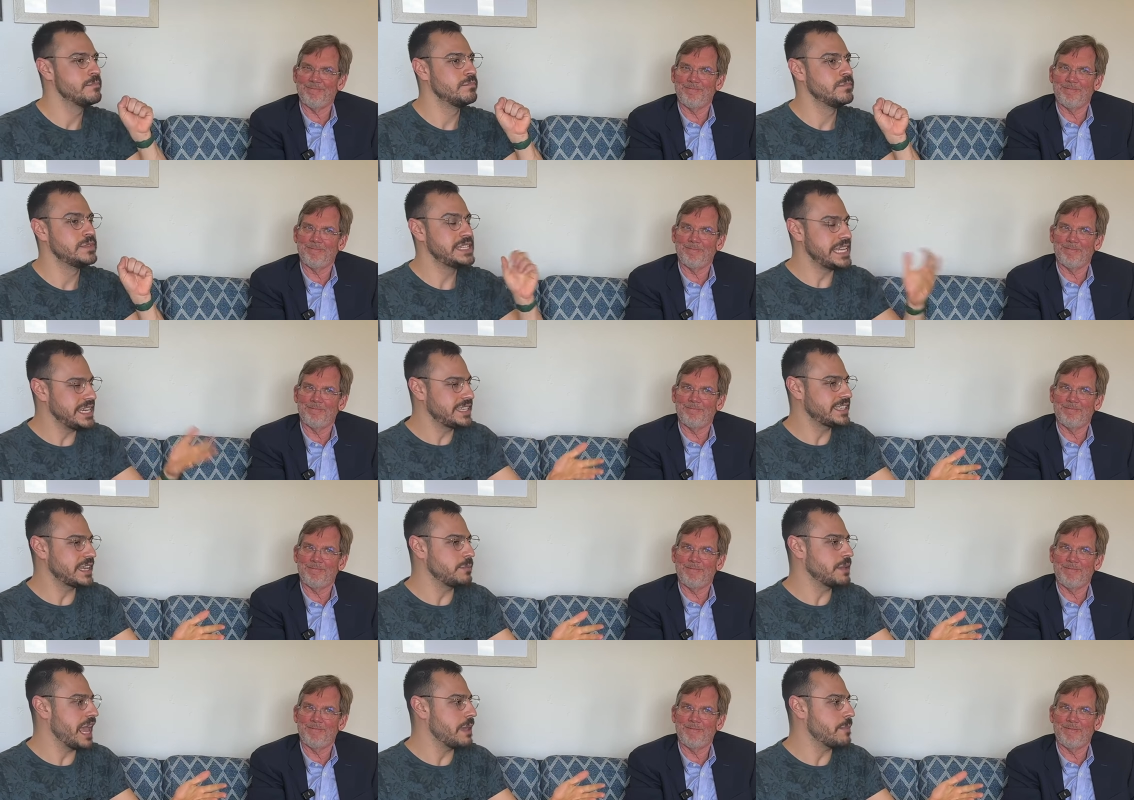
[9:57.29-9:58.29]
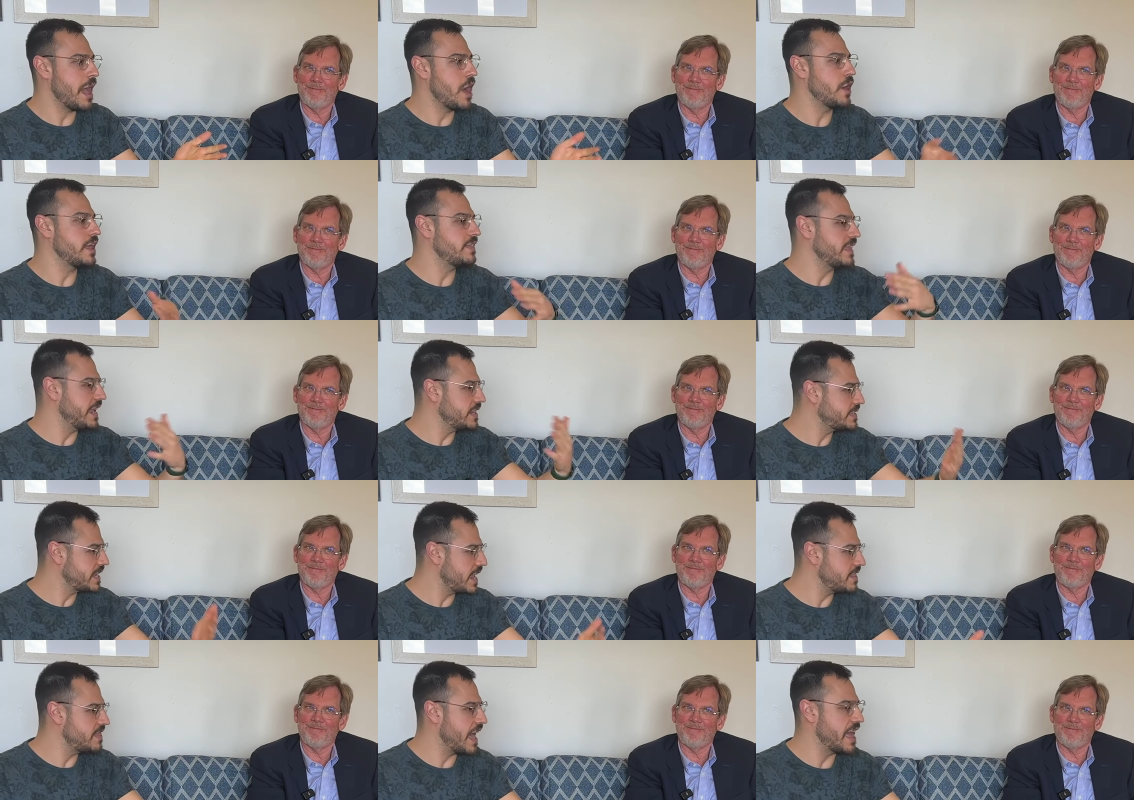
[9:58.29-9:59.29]
Speaker 1: T Slim came out and they
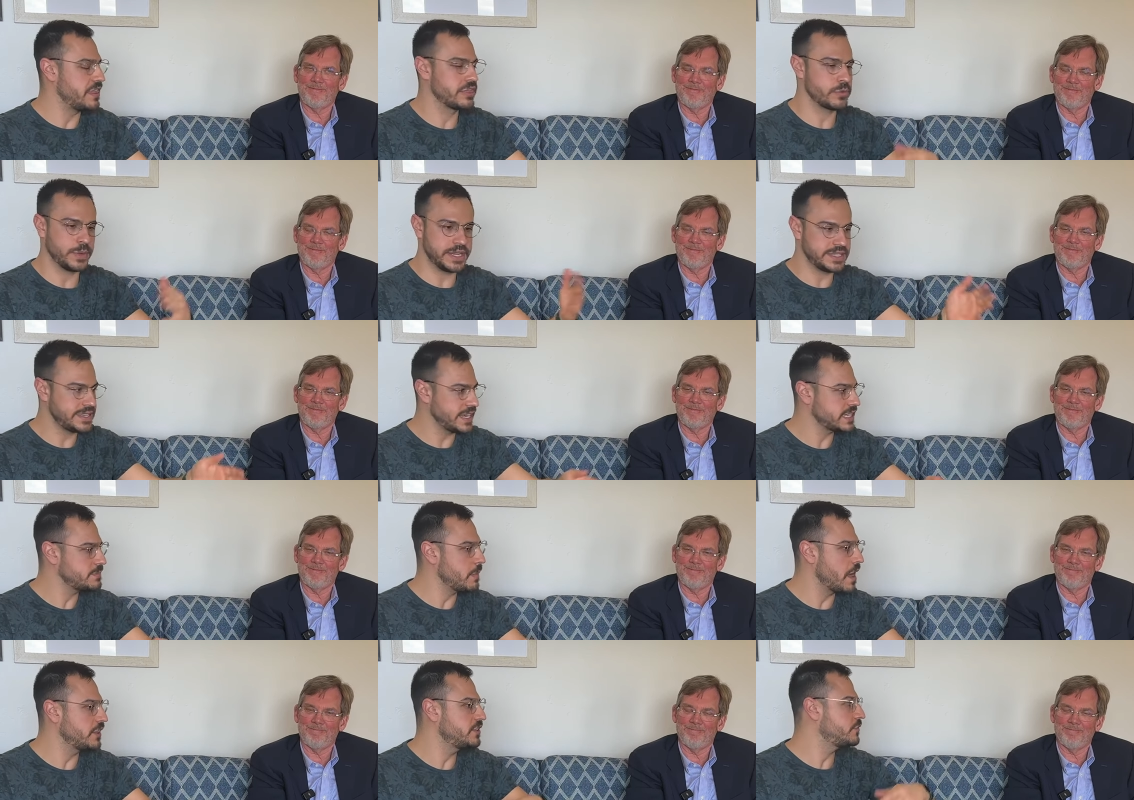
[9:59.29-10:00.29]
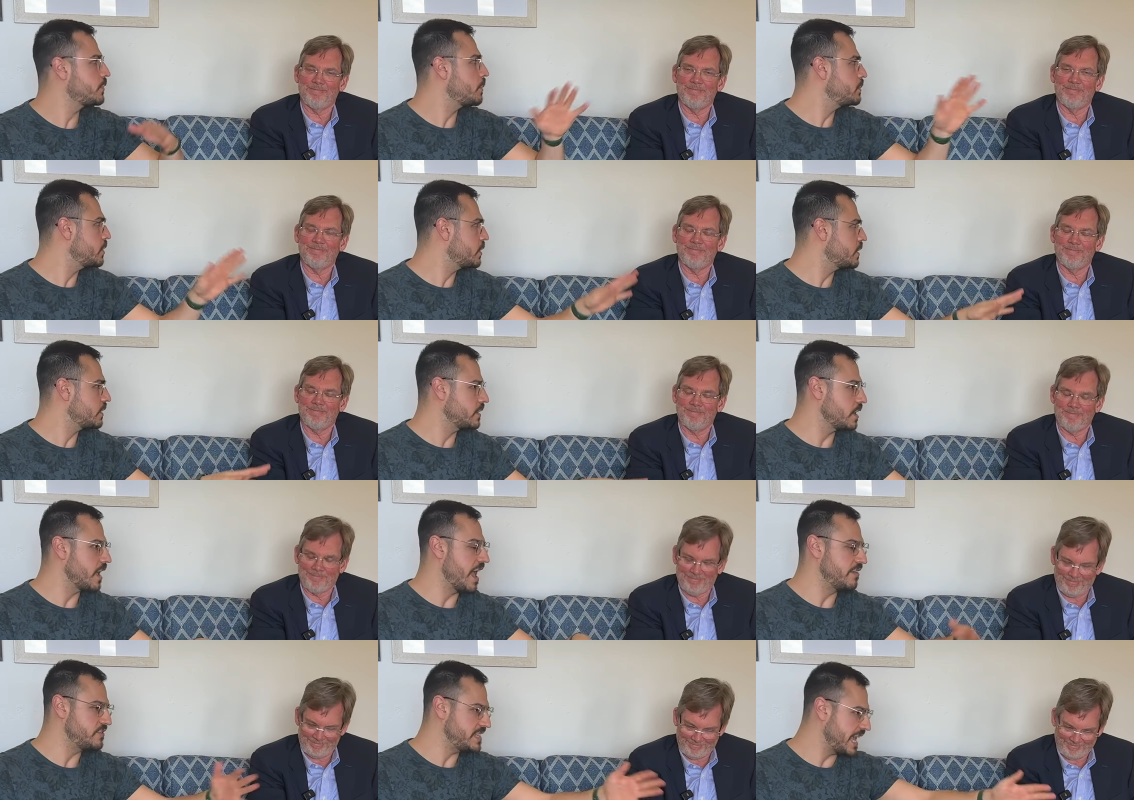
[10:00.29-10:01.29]
said that three to six months from your
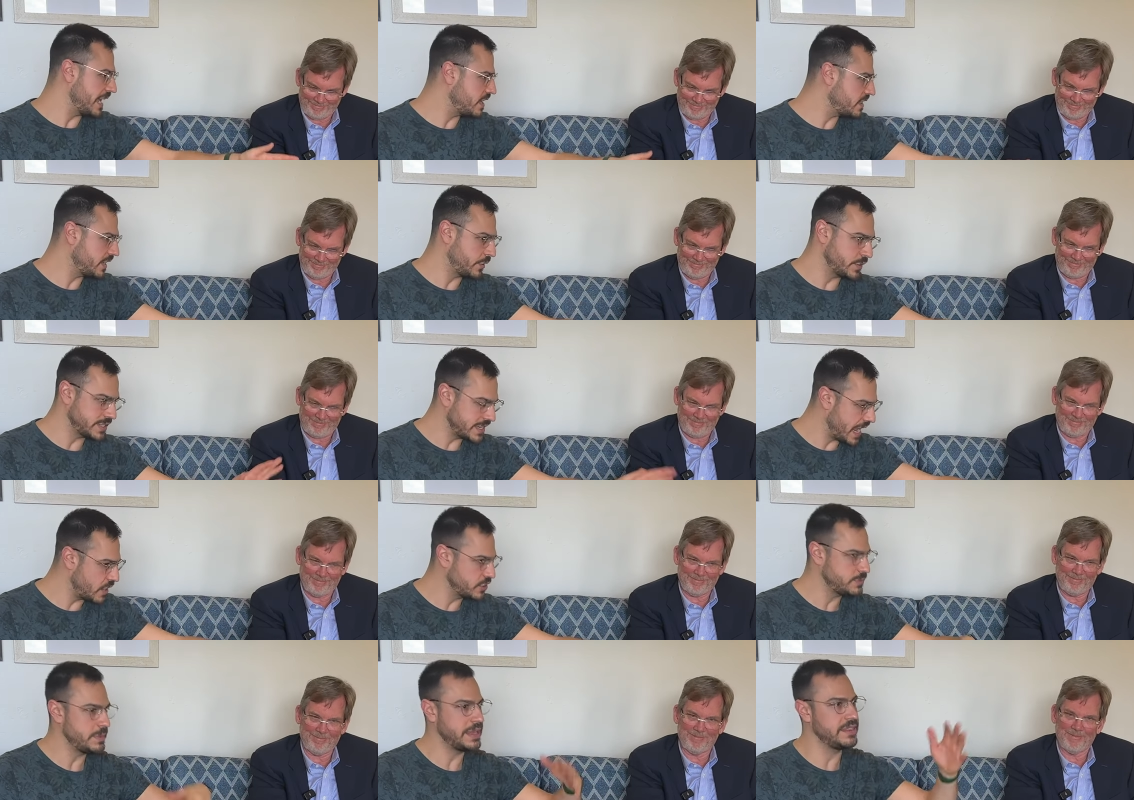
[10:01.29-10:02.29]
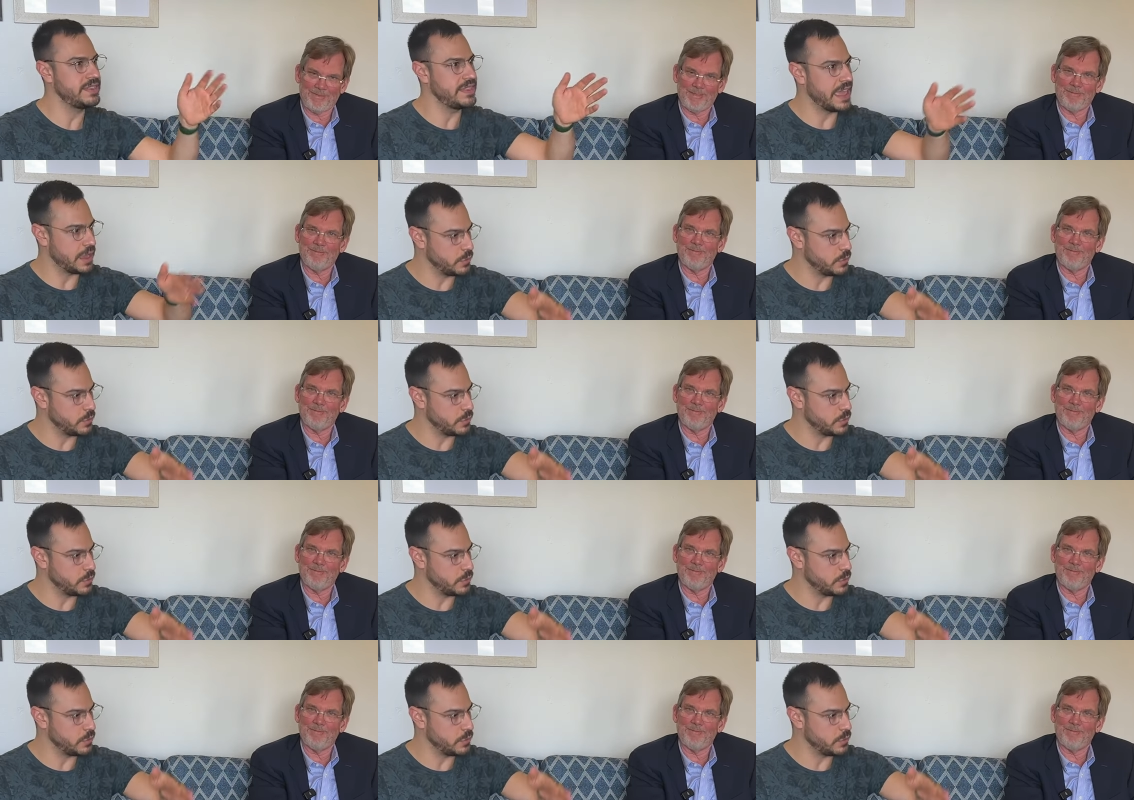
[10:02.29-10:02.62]
FDA clearance announcement, they